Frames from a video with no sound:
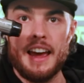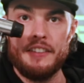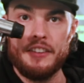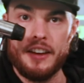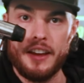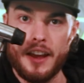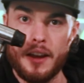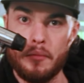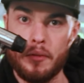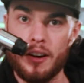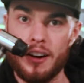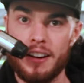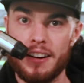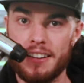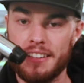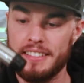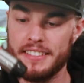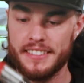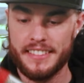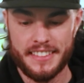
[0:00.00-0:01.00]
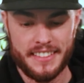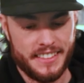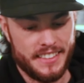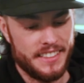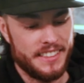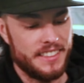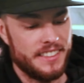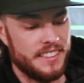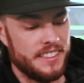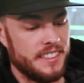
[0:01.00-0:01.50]
have a hammer.
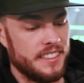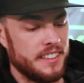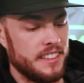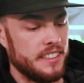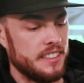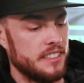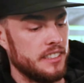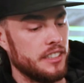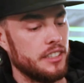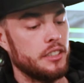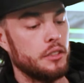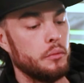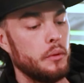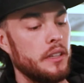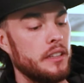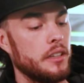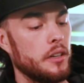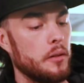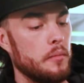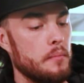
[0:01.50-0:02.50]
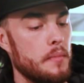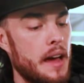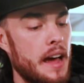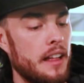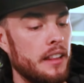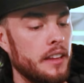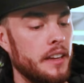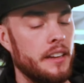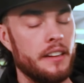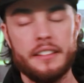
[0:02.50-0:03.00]
This is a sweet little
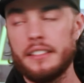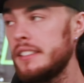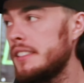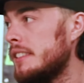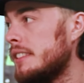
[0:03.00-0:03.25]
mallet.